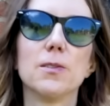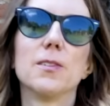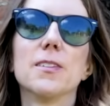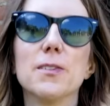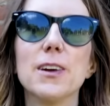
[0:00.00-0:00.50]

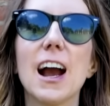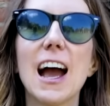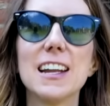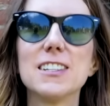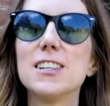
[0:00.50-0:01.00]
Hello. We
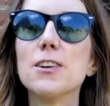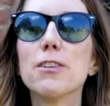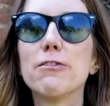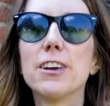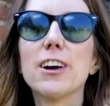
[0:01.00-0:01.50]
are at
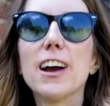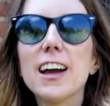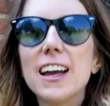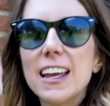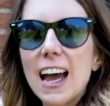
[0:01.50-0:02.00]
Toren
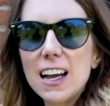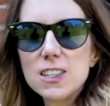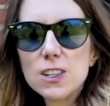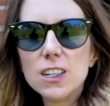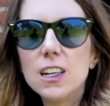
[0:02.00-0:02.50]
Vier
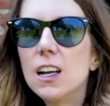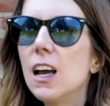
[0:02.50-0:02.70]
Castle.